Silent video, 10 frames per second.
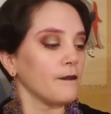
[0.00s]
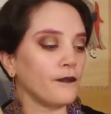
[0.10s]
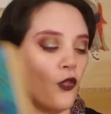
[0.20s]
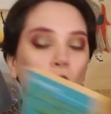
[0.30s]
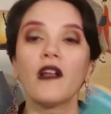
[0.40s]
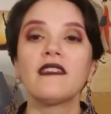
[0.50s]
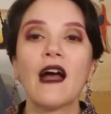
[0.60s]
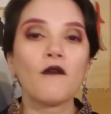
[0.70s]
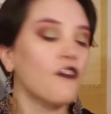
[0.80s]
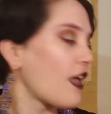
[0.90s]
The one
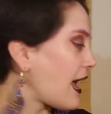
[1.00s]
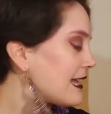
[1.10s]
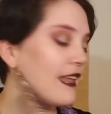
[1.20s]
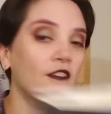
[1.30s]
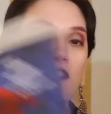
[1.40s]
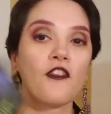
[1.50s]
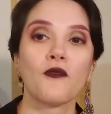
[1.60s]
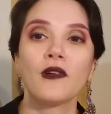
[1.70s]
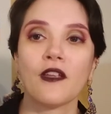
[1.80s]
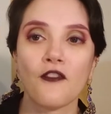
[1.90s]
downside is this
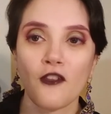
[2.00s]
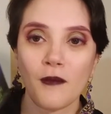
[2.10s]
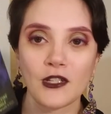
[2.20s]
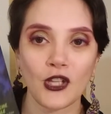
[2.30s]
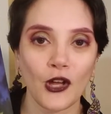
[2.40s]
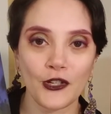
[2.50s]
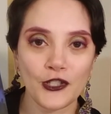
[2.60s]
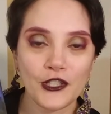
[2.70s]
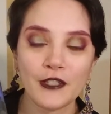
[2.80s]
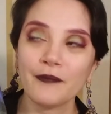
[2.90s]
one is so much
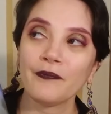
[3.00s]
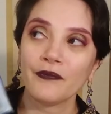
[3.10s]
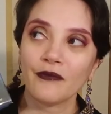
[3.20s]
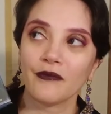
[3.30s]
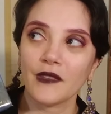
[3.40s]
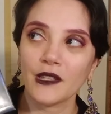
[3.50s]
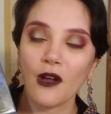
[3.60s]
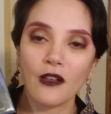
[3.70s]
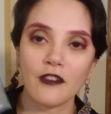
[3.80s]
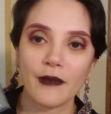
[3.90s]
larger than
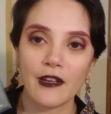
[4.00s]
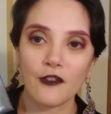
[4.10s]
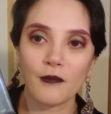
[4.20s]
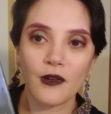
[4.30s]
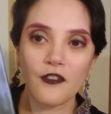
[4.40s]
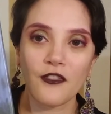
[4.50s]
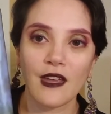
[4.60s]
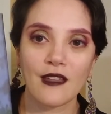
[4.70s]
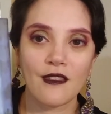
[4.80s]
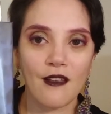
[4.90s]
all of my other books that
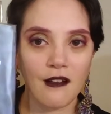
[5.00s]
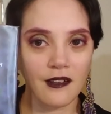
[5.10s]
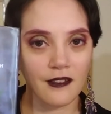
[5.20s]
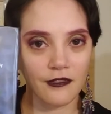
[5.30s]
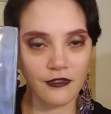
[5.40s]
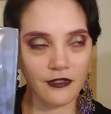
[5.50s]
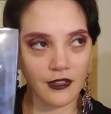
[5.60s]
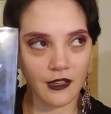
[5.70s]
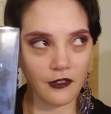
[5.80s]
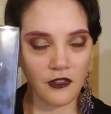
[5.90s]
it's not going to
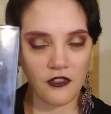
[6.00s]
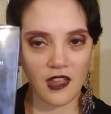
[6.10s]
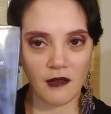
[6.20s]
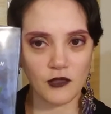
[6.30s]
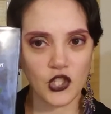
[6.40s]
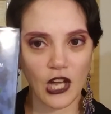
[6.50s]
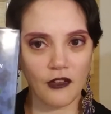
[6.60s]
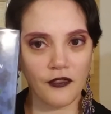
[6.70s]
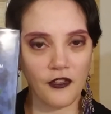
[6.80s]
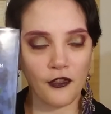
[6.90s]
fit on the same
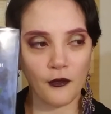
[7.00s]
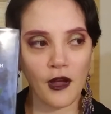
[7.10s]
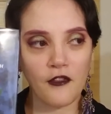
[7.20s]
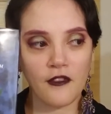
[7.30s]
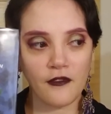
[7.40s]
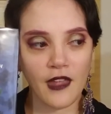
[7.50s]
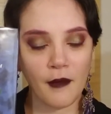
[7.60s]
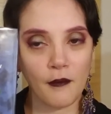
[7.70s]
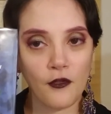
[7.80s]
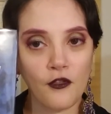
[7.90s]
shelf as the rest of
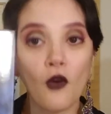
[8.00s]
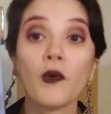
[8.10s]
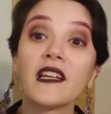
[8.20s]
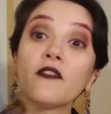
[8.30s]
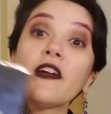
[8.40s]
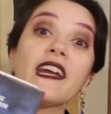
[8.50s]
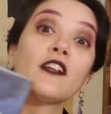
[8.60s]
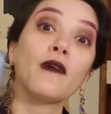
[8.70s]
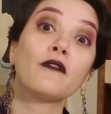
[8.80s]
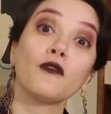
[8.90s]
them. So whenever I get
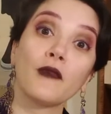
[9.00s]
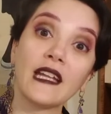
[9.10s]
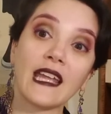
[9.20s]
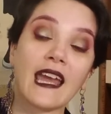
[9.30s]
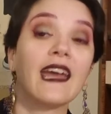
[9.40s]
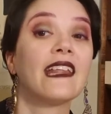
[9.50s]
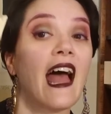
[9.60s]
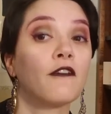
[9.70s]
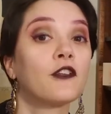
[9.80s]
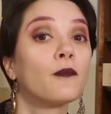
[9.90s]
around to reading it and
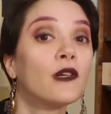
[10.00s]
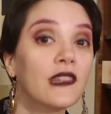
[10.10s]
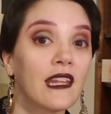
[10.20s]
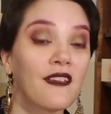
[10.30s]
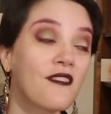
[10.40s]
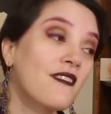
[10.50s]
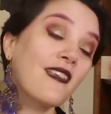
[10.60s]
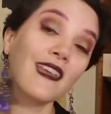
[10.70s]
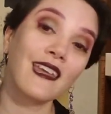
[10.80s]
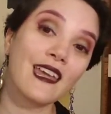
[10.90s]
have to put this
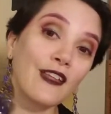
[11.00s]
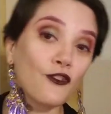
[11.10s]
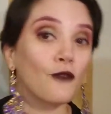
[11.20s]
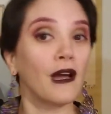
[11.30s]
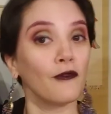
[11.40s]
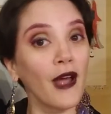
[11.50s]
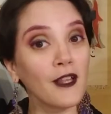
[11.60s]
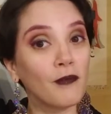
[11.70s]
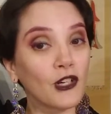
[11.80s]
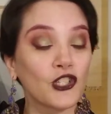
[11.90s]
into my red
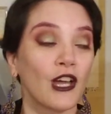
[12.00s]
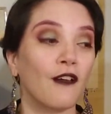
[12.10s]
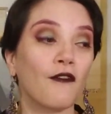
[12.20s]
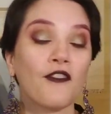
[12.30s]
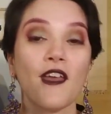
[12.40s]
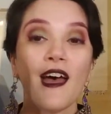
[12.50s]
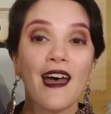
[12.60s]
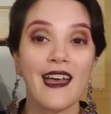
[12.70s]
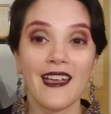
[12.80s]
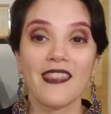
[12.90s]
bookshelves,
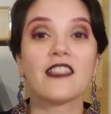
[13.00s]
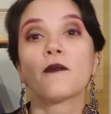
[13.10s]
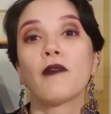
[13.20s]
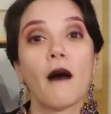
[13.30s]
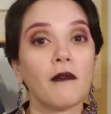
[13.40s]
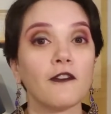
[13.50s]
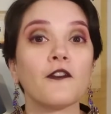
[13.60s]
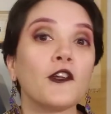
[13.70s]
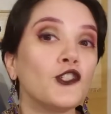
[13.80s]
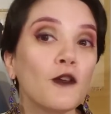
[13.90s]
that's a problem for
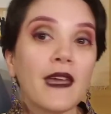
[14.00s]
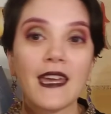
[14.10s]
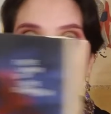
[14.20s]
future me,